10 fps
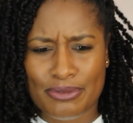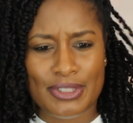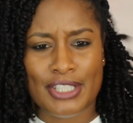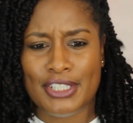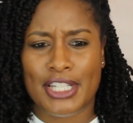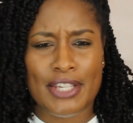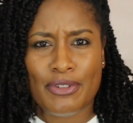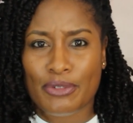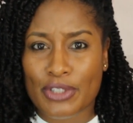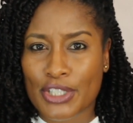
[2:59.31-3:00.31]
does it
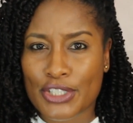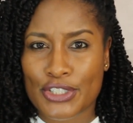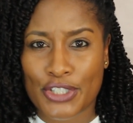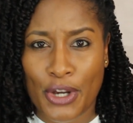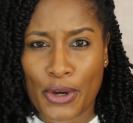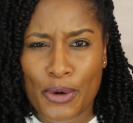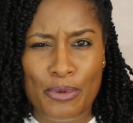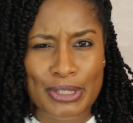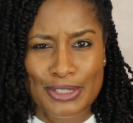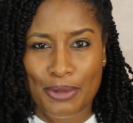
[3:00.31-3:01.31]
even really show
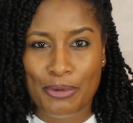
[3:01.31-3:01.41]
what's a